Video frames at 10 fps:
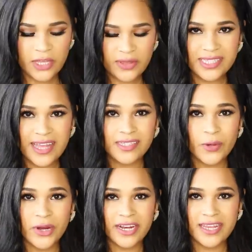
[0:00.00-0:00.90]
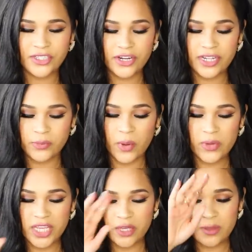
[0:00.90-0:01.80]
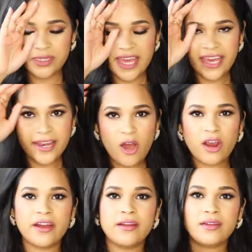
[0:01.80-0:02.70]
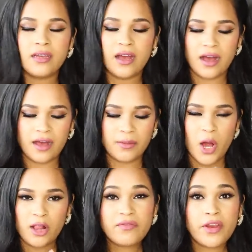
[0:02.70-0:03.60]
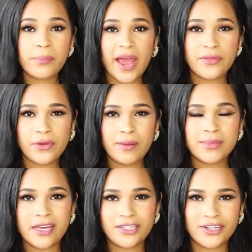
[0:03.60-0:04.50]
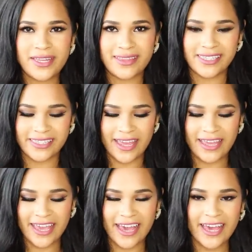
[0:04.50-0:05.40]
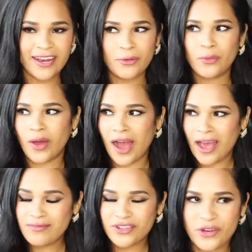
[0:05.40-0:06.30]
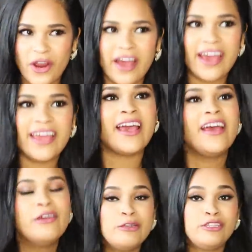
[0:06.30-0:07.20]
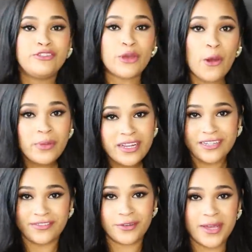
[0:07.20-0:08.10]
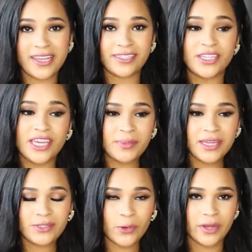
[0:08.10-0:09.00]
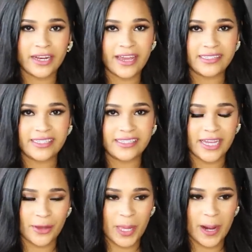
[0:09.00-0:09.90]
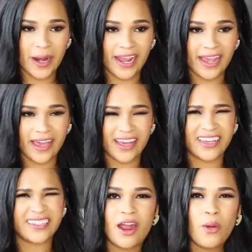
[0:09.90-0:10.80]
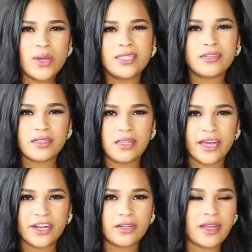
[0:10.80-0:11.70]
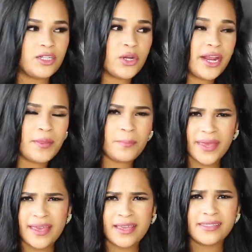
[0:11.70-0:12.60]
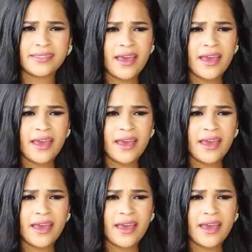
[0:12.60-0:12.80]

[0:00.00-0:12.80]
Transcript: So this last organizer is what we use in our um, all of our bathrooms underneath the sink. And I've tried so many different ways to keep things organized down there and I always look cluttered. I tried the bins,